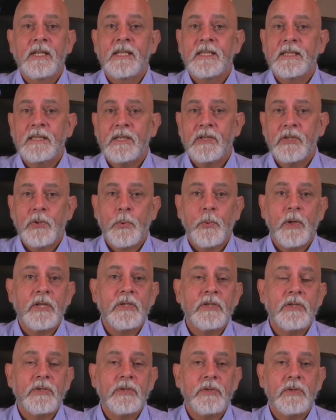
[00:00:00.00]

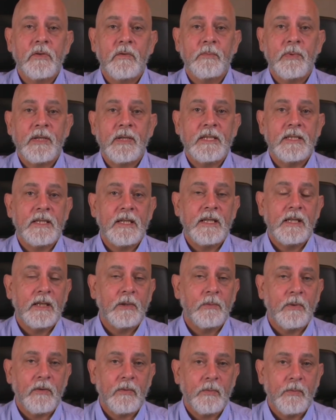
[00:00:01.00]
situations you've been dealing
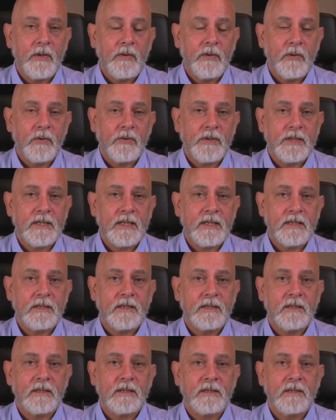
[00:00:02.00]
with your
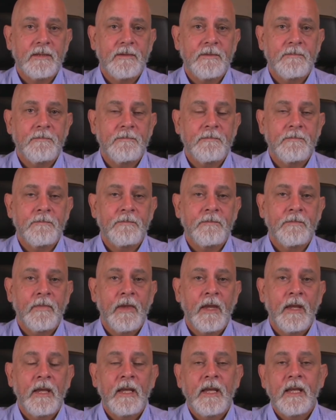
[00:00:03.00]
assistants?
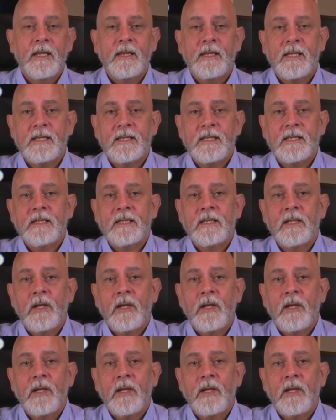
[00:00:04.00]
This is an